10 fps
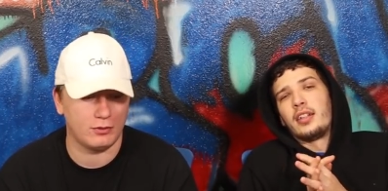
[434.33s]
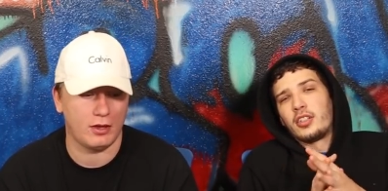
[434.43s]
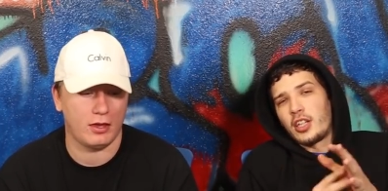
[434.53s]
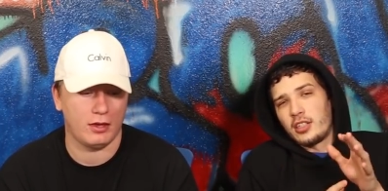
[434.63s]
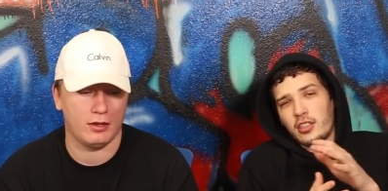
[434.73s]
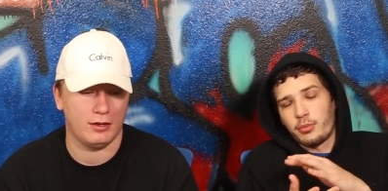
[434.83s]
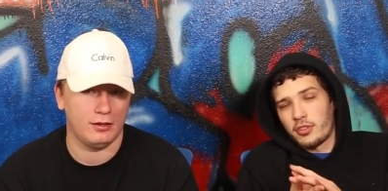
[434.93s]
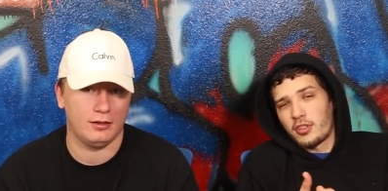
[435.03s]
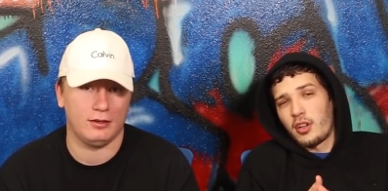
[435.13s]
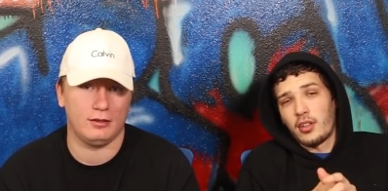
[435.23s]
Speaker 1: and change up
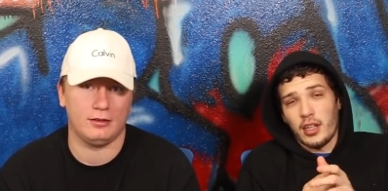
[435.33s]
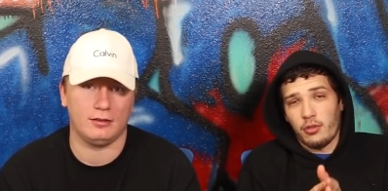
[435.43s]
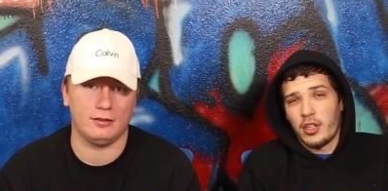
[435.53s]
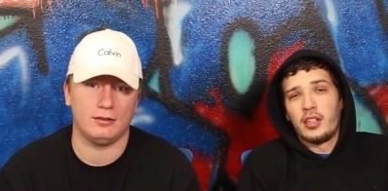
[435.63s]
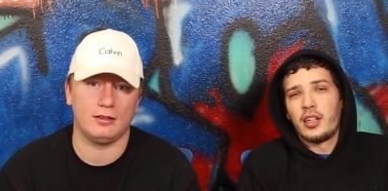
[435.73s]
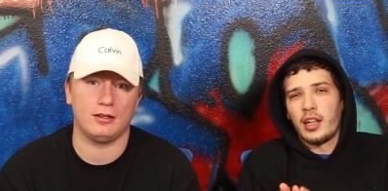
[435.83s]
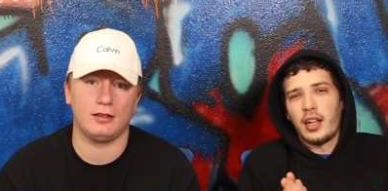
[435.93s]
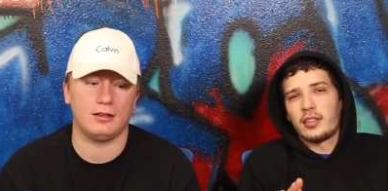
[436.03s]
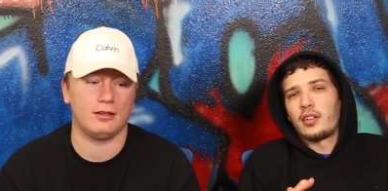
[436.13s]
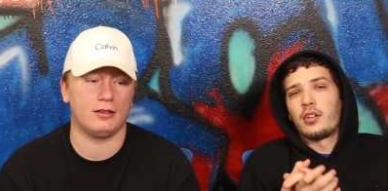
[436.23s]
the song. Like what he did to
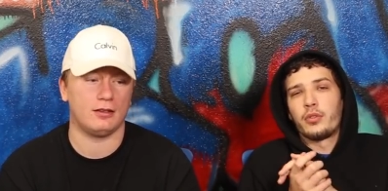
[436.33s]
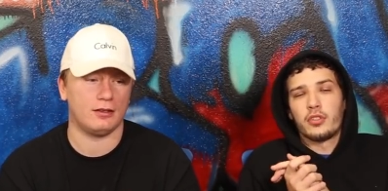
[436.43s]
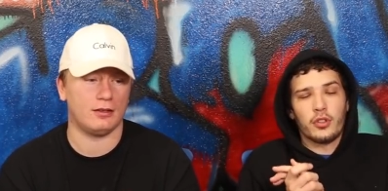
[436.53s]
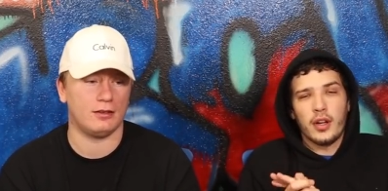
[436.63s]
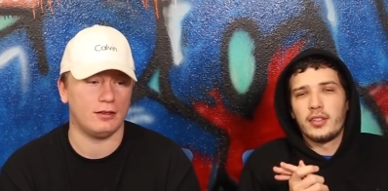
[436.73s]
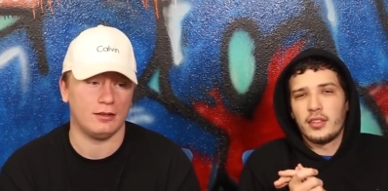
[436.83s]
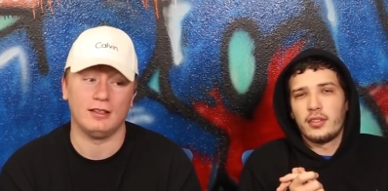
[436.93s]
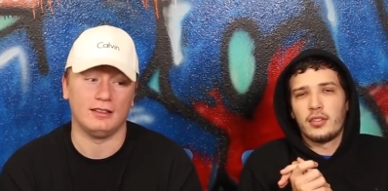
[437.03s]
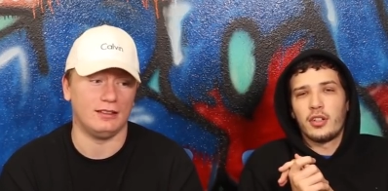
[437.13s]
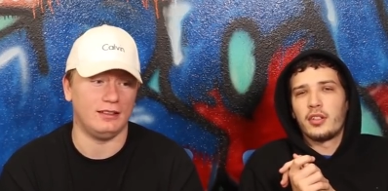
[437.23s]
that song was
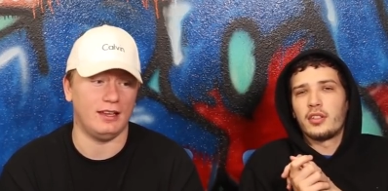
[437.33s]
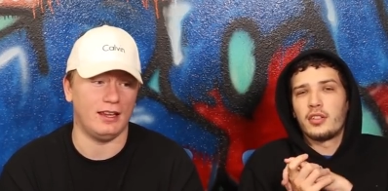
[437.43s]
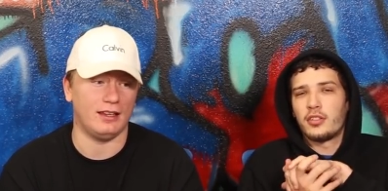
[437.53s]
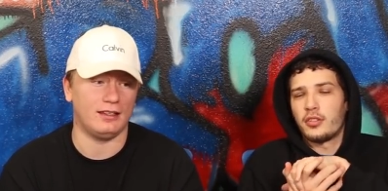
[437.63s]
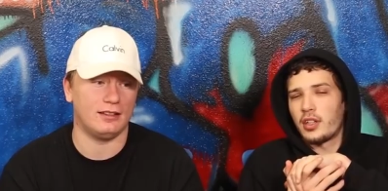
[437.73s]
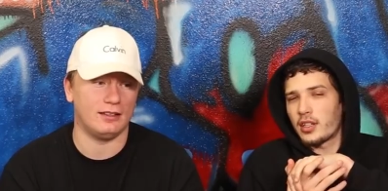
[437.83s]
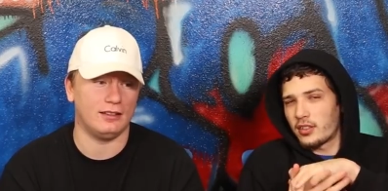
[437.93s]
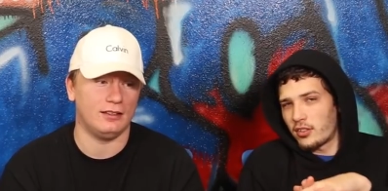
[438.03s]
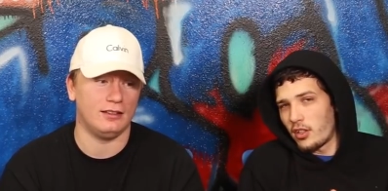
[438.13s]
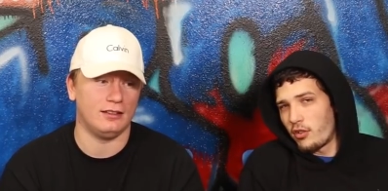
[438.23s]
crazy. Turned it yeah. into like
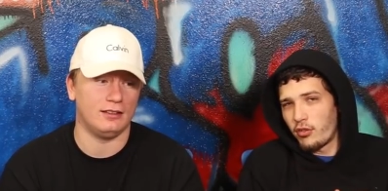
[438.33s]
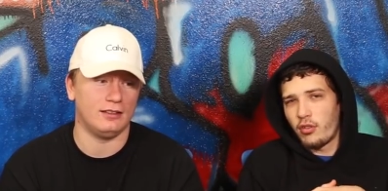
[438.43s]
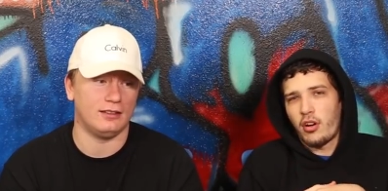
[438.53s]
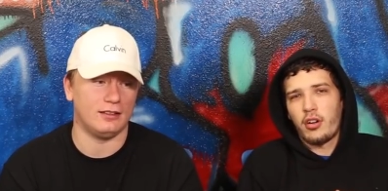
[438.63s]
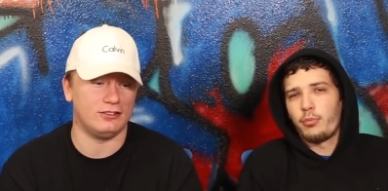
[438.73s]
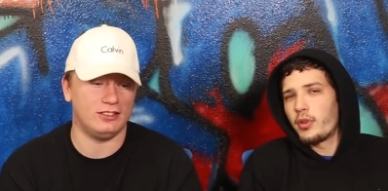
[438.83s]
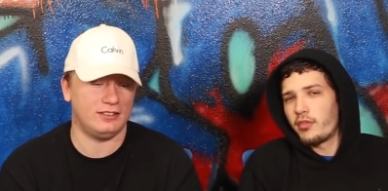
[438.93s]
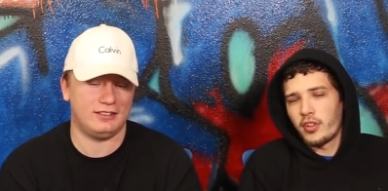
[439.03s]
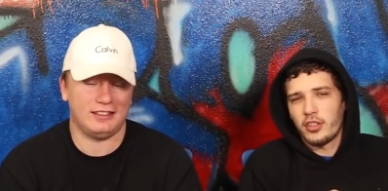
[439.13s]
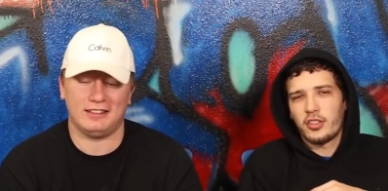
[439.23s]
a slow R and B
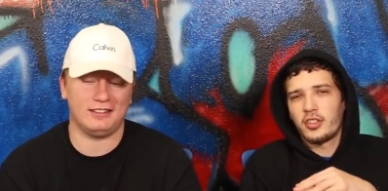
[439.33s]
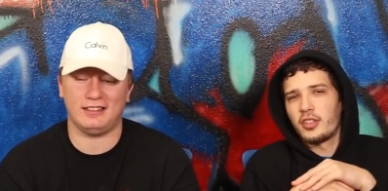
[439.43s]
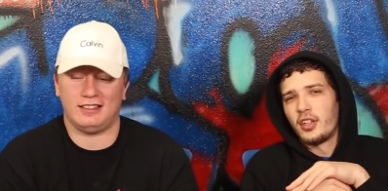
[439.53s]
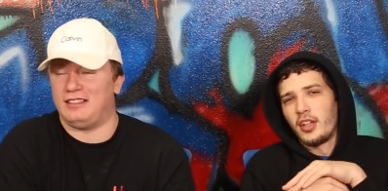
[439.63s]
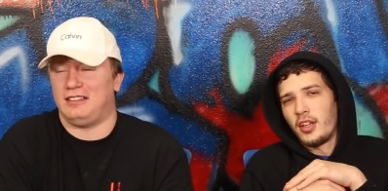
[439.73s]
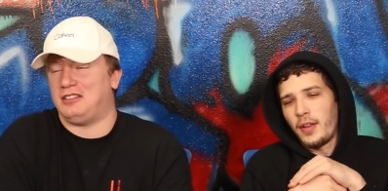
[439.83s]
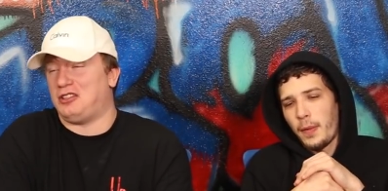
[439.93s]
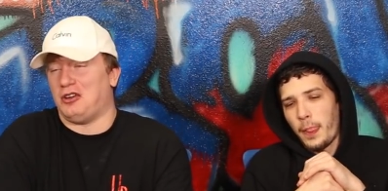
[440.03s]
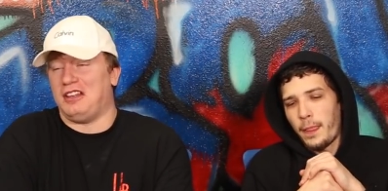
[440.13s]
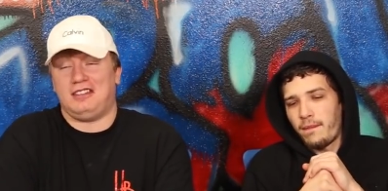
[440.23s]
version. Just a,
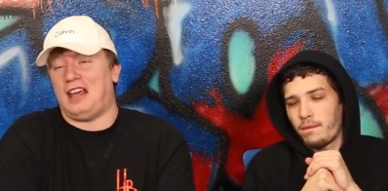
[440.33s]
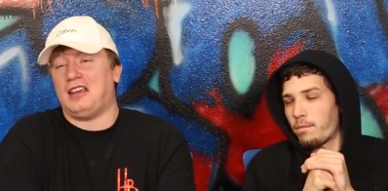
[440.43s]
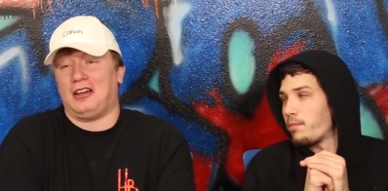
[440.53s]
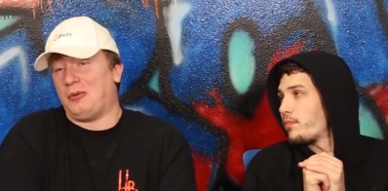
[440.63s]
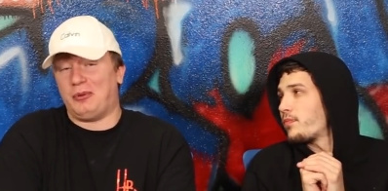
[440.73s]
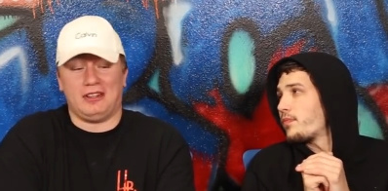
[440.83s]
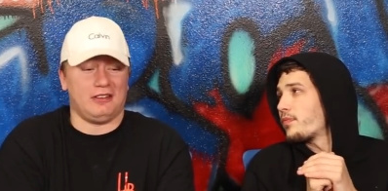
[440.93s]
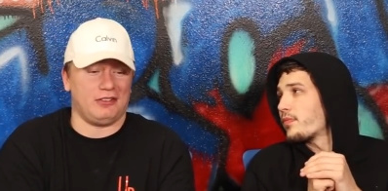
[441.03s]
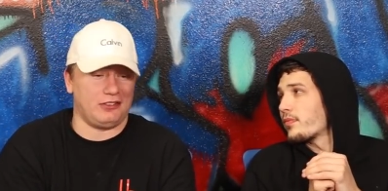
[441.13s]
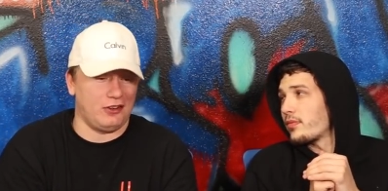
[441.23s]
Speaker 2: it sounded like a completely
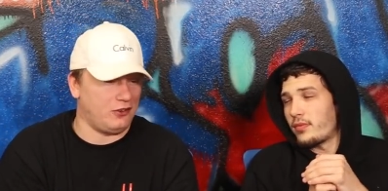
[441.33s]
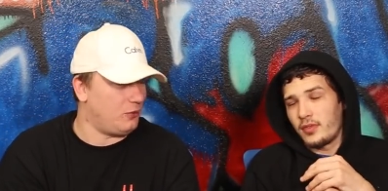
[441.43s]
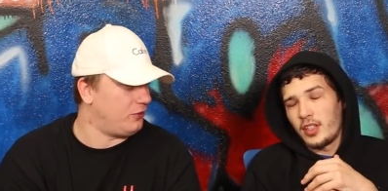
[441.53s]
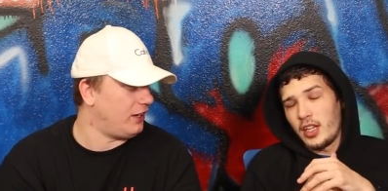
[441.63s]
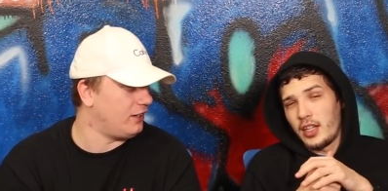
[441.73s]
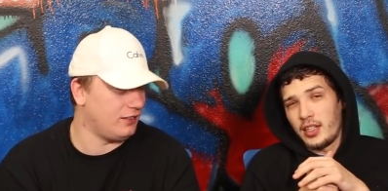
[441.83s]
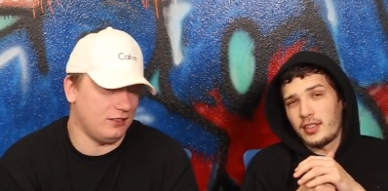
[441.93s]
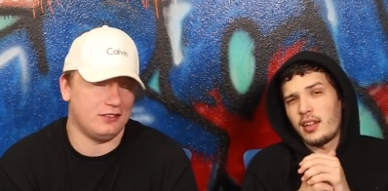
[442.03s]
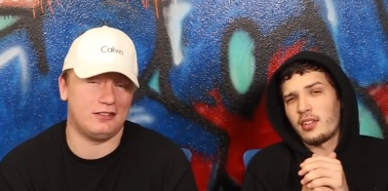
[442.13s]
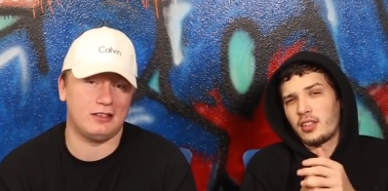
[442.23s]
different song. You know
Speaker 1: what I'm yeah, saying? And
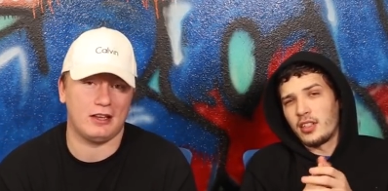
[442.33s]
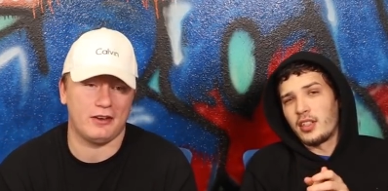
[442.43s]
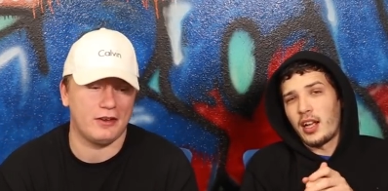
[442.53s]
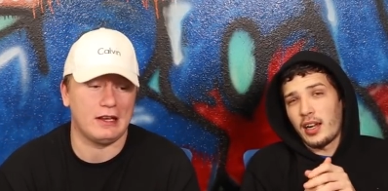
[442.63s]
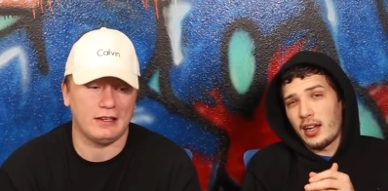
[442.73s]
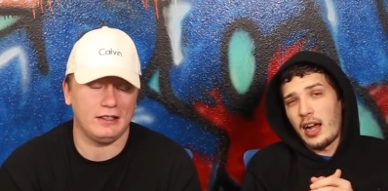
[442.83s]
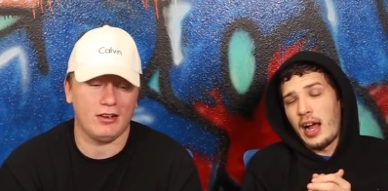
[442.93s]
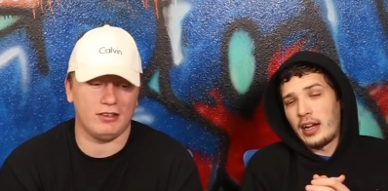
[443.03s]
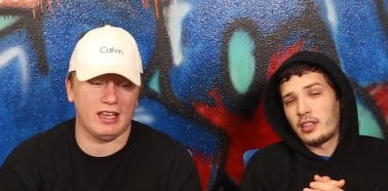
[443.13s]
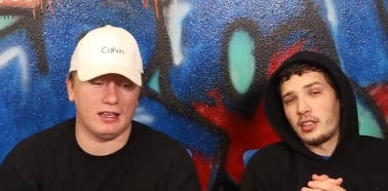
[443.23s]
it sounded good. Like
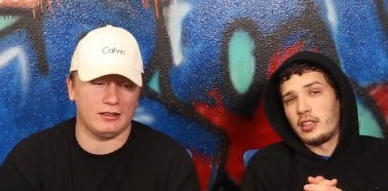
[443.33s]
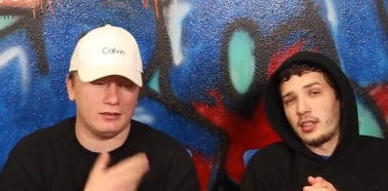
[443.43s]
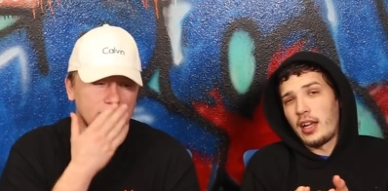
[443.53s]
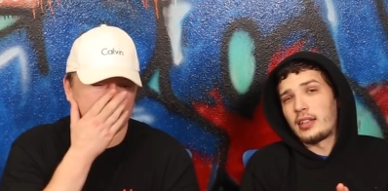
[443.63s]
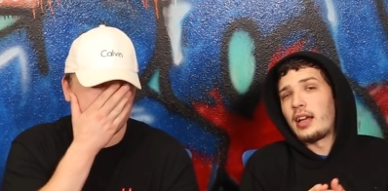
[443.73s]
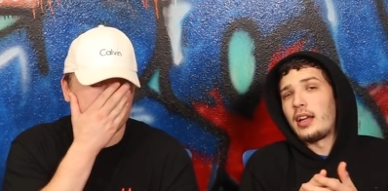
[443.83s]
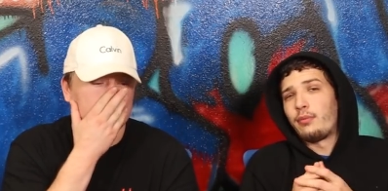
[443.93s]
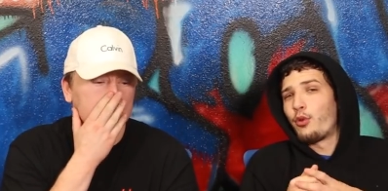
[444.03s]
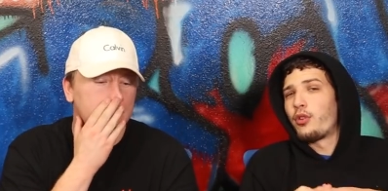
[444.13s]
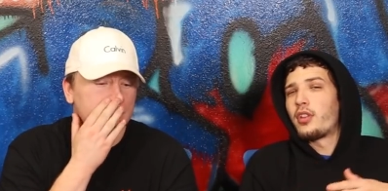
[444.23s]
I oh, actually yeah. like
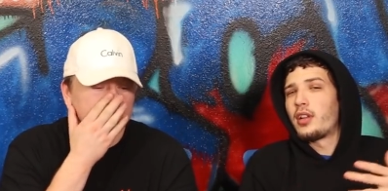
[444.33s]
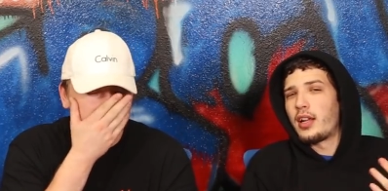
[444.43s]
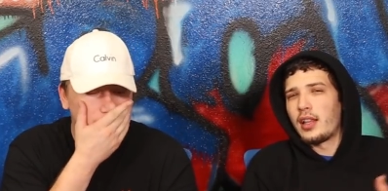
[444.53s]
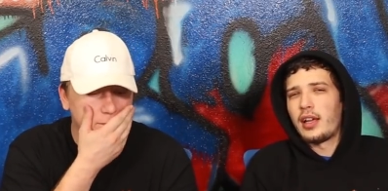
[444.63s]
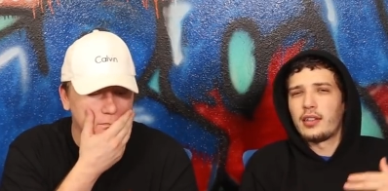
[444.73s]
that more than I